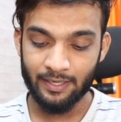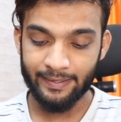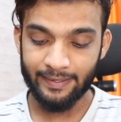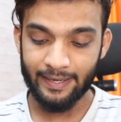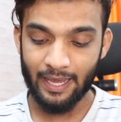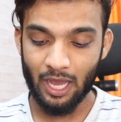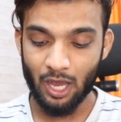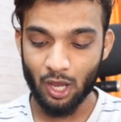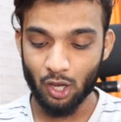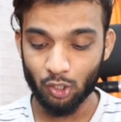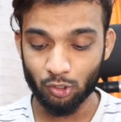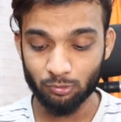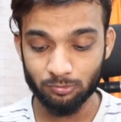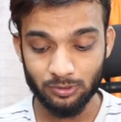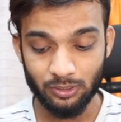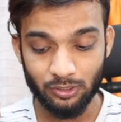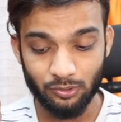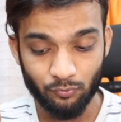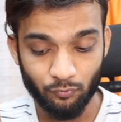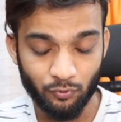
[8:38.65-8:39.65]
Now
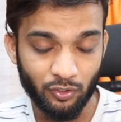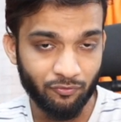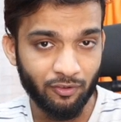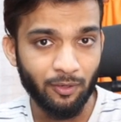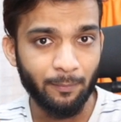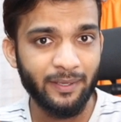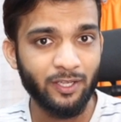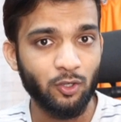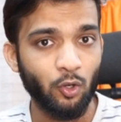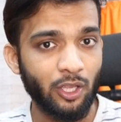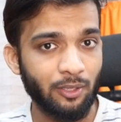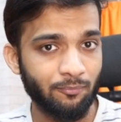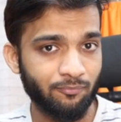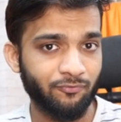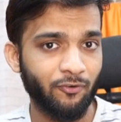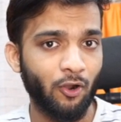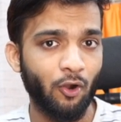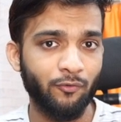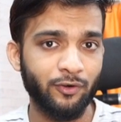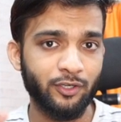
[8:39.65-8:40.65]
we will be going
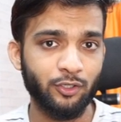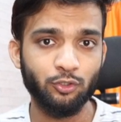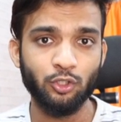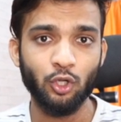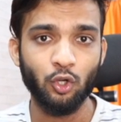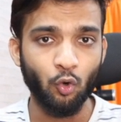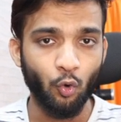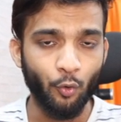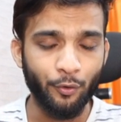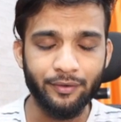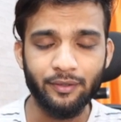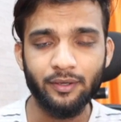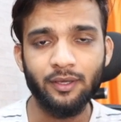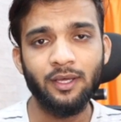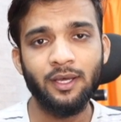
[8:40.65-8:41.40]
forward to the code.